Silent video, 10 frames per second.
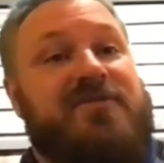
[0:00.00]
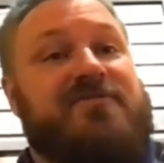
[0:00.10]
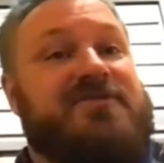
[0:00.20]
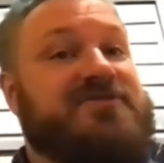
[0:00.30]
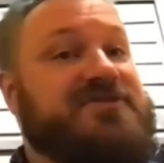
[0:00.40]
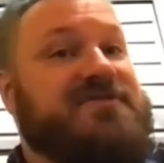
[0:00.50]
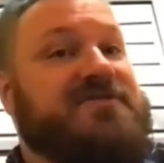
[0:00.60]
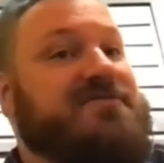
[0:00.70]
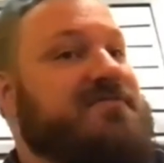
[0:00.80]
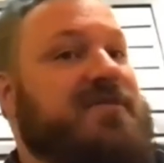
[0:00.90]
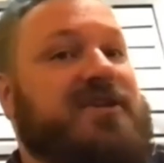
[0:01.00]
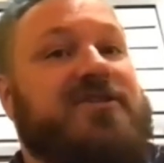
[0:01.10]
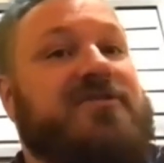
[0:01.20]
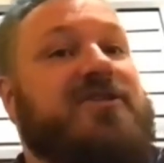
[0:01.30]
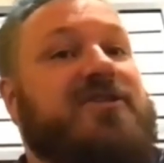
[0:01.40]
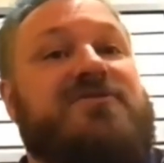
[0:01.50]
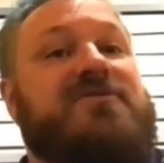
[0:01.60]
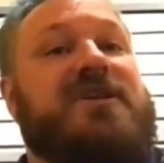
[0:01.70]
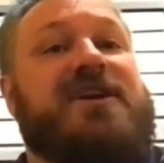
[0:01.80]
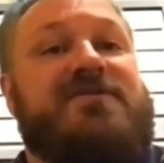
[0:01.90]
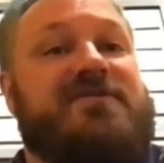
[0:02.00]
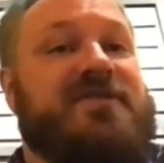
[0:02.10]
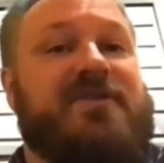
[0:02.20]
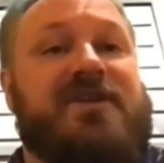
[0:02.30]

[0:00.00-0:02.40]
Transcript: was just a year ago, 2 days or something.